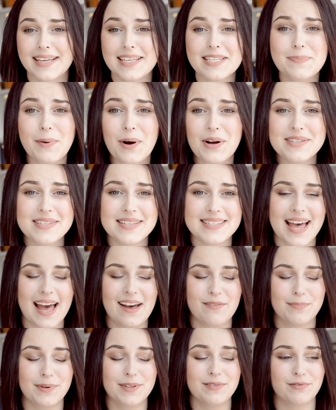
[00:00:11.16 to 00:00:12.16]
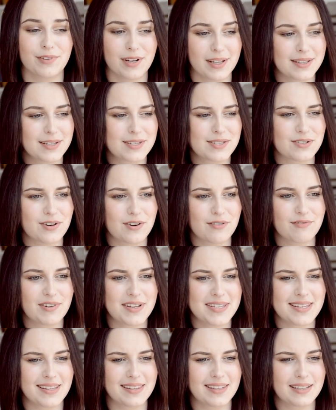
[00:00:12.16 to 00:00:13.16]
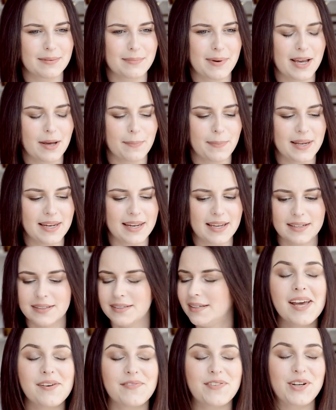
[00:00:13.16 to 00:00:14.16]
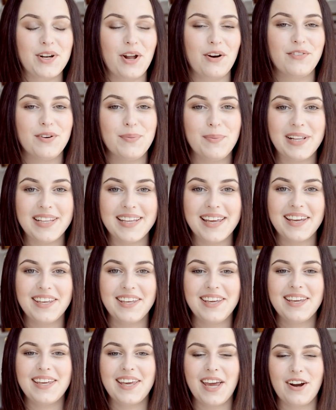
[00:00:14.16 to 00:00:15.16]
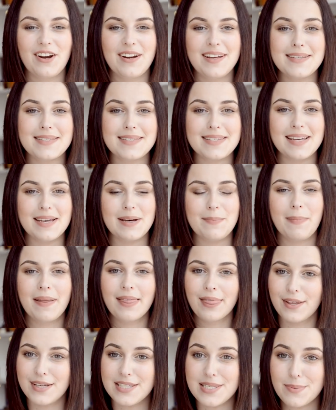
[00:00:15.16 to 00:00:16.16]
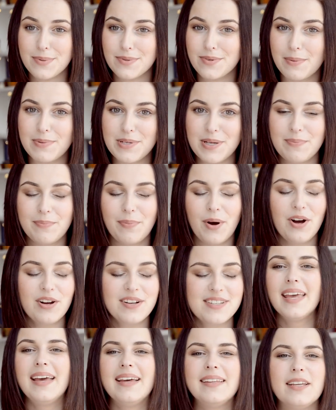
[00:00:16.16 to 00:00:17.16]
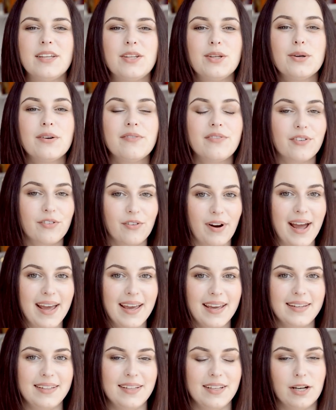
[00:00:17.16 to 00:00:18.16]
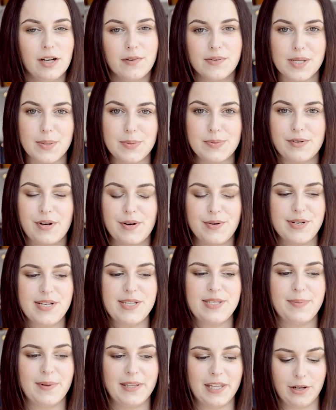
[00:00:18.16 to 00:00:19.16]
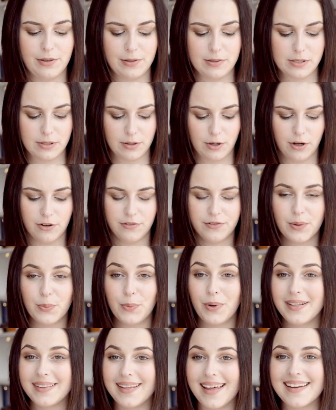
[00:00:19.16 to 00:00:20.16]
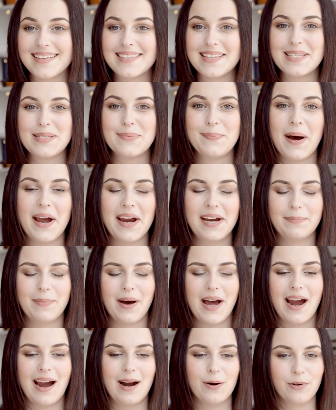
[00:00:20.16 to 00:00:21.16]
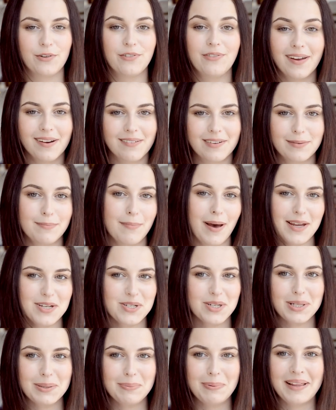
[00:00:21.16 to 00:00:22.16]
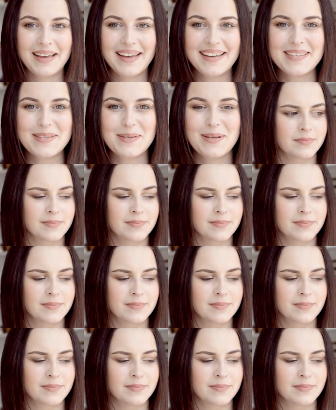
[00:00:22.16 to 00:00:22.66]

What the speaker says: These boxes have been really strong recently in my opinion. If you're not familiar, Geek Gear is a monthly subscription box. They do a variety of subscriptions, but they also offer one that is inspired by our favorite magical place.